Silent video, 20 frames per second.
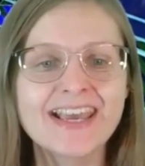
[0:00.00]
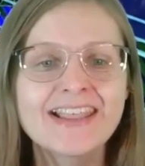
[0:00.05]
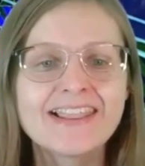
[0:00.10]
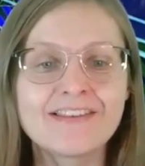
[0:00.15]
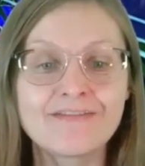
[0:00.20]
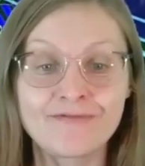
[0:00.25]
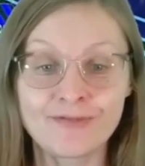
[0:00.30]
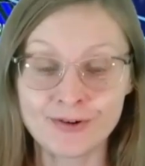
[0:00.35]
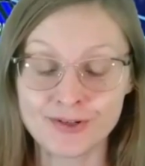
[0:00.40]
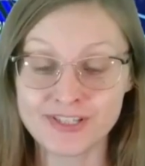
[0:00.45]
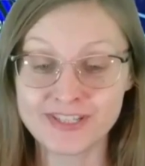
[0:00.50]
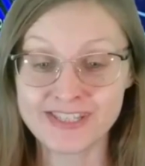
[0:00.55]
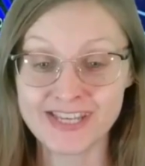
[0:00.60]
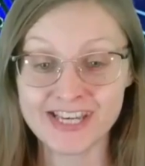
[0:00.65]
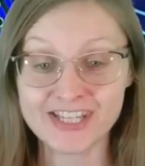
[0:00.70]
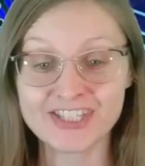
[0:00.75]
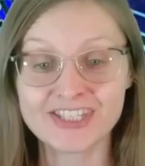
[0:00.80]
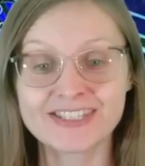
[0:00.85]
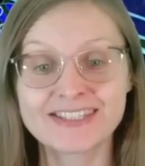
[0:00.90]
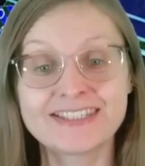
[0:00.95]
The first
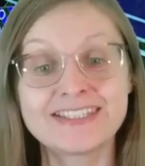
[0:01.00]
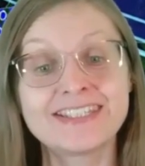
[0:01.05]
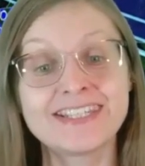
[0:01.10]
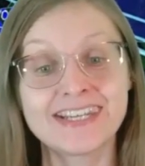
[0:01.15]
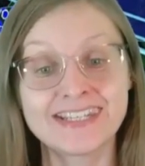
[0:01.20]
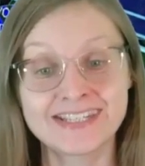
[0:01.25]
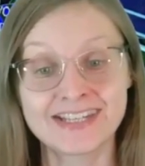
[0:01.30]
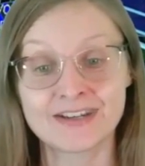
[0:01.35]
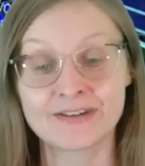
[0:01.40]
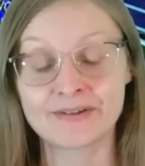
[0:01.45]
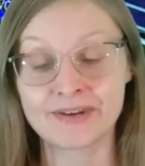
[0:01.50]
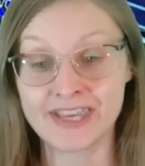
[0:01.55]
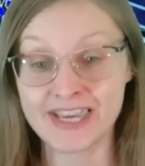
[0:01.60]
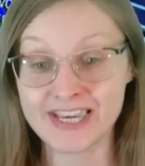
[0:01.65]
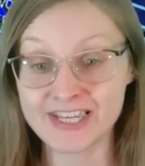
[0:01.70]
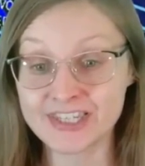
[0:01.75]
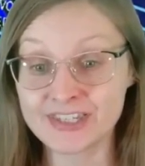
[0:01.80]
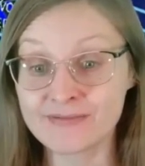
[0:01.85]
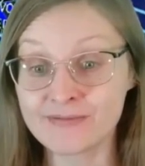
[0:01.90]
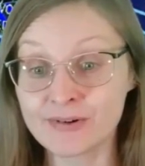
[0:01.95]
section, data
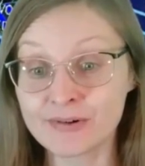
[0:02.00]
aggregation,